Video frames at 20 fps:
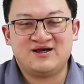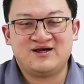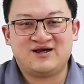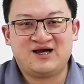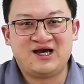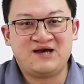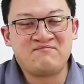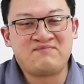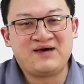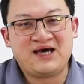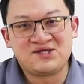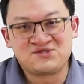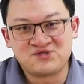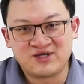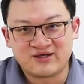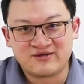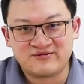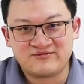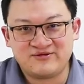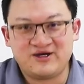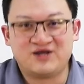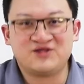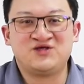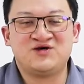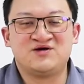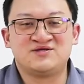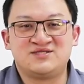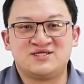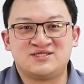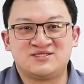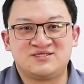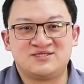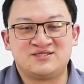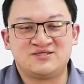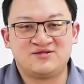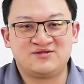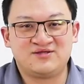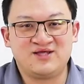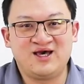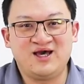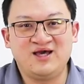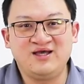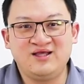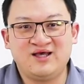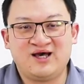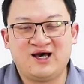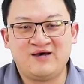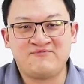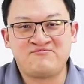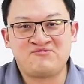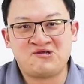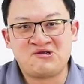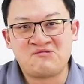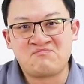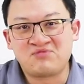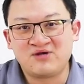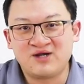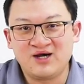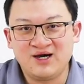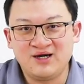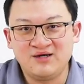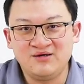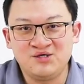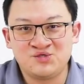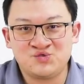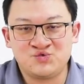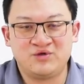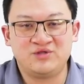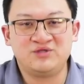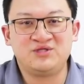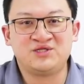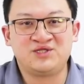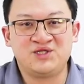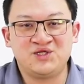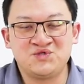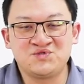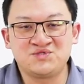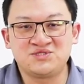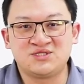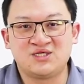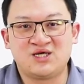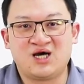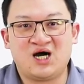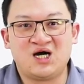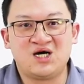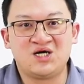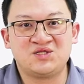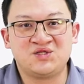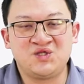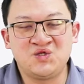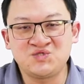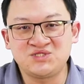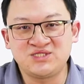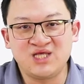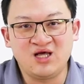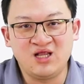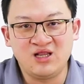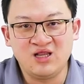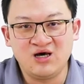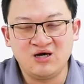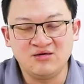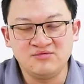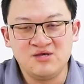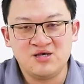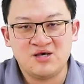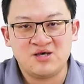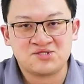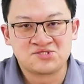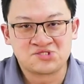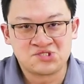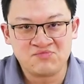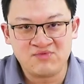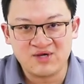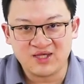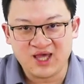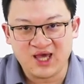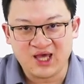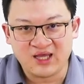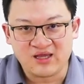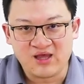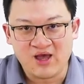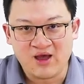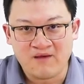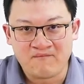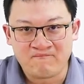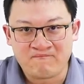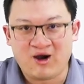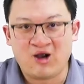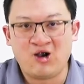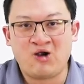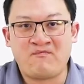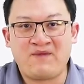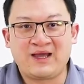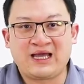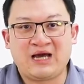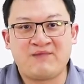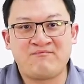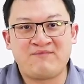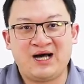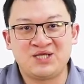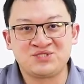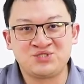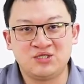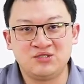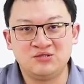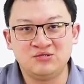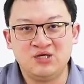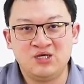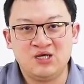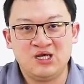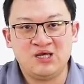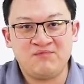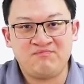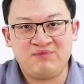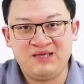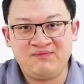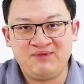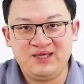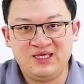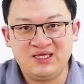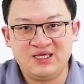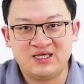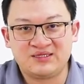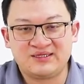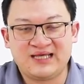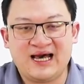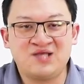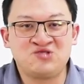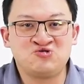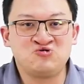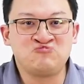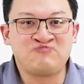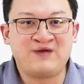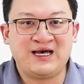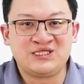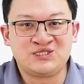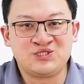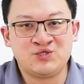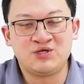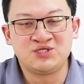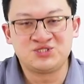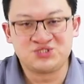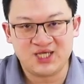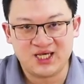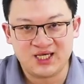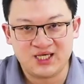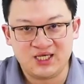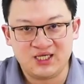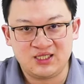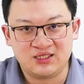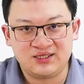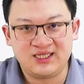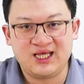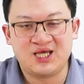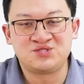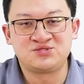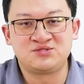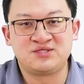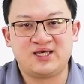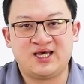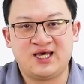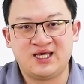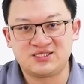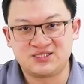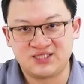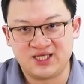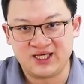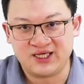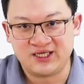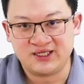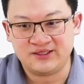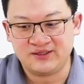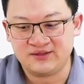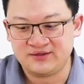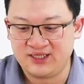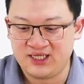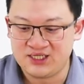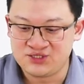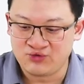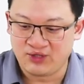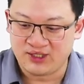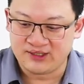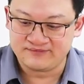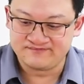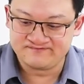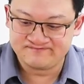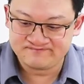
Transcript: I'm Patrick from Neousys. Today, I'm very proud to introduce a new standalone SuperCAP power backup module PB9250J-SA, this one.